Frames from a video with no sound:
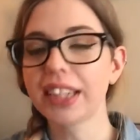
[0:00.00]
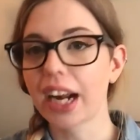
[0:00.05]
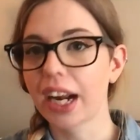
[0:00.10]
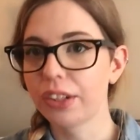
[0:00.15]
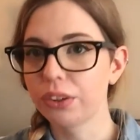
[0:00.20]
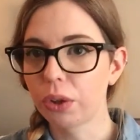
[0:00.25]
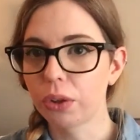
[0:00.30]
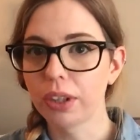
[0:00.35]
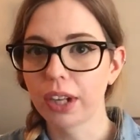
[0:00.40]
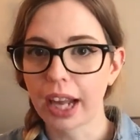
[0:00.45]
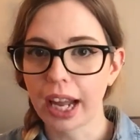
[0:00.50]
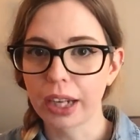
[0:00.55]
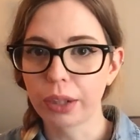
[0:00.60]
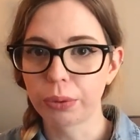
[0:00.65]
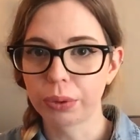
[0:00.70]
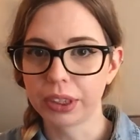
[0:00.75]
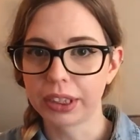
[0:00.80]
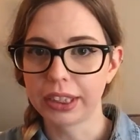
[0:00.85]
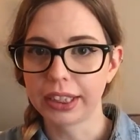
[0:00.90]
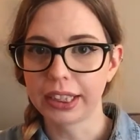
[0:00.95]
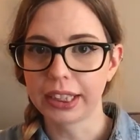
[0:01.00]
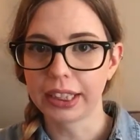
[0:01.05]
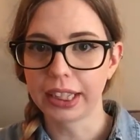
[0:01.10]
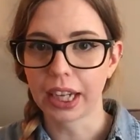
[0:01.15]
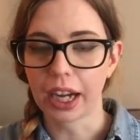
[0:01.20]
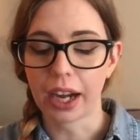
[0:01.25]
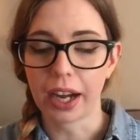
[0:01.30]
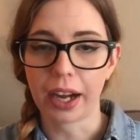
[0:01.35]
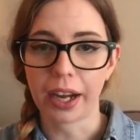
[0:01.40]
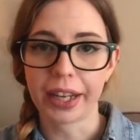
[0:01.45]
that I don't like with the
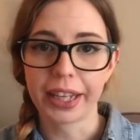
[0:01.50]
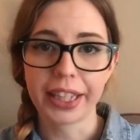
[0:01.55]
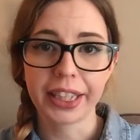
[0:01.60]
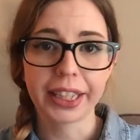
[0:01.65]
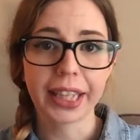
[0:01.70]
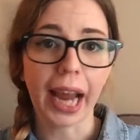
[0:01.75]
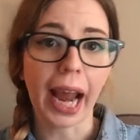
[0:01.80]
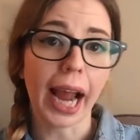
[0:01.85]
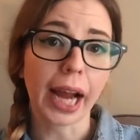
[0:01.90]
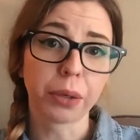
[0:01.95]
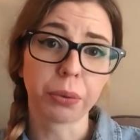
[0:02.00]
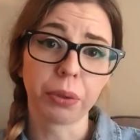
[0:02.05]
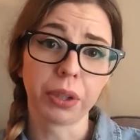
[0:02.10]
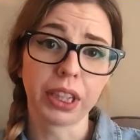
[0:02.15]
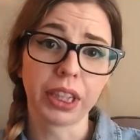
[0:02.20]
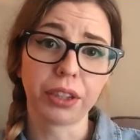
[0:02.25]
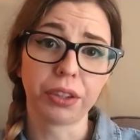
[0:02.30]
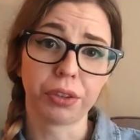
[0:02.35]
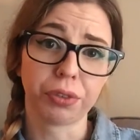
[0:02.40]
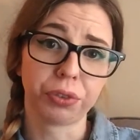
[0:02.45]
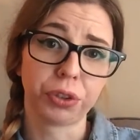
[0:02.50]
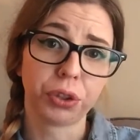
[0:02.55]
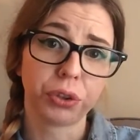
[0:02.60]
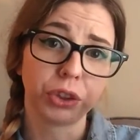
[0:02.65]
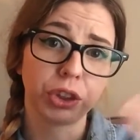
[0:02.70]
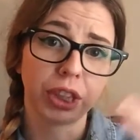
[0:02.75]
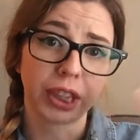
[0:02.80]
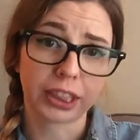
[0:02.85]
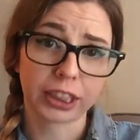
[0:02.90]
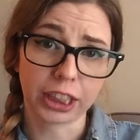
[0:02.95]
ink acrylic, if you use
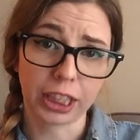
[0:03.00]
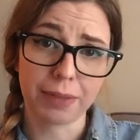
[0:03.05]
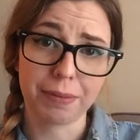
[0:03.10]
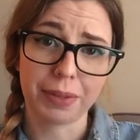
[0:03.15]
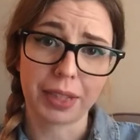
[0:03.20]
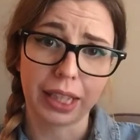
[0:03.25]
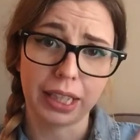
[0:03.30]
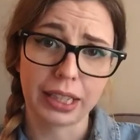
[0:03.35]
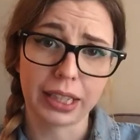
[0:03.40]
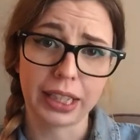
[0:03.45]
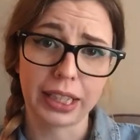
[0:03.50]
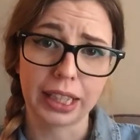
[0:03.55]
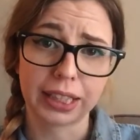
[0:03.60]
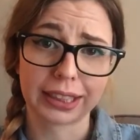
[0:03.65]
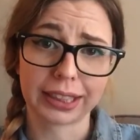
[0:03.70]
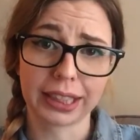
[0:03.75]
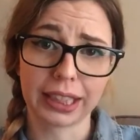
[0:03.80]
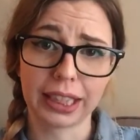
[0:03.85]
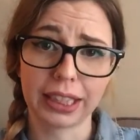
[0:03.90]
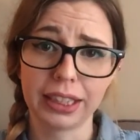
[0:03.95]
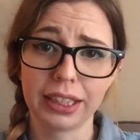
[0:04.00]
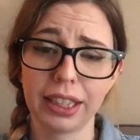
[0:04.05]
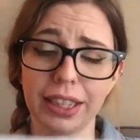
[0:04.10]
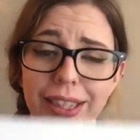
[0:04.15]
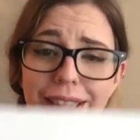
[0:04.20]
the same technique as the India